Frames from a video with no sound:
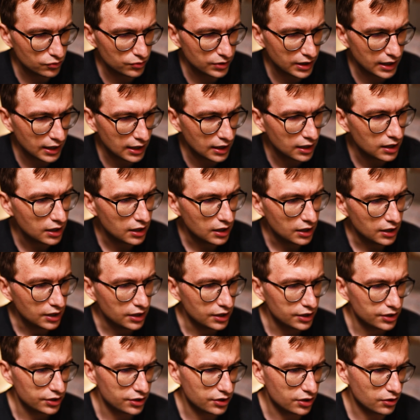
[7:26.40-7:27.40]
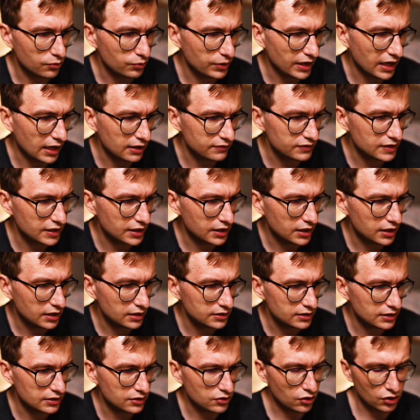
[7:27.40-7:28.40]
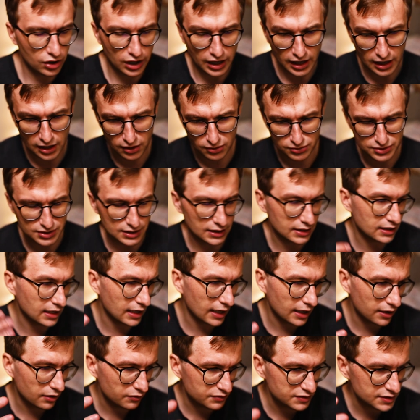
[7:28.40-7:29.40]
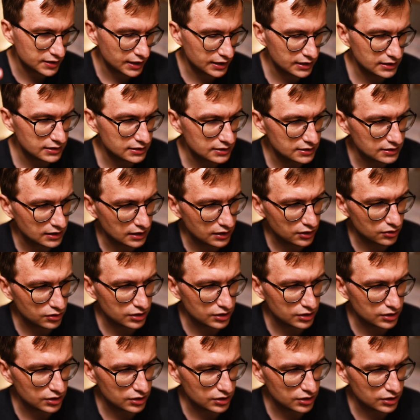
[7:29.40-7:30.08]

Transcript: Luna. You know, we have the the dog house that kind of stays a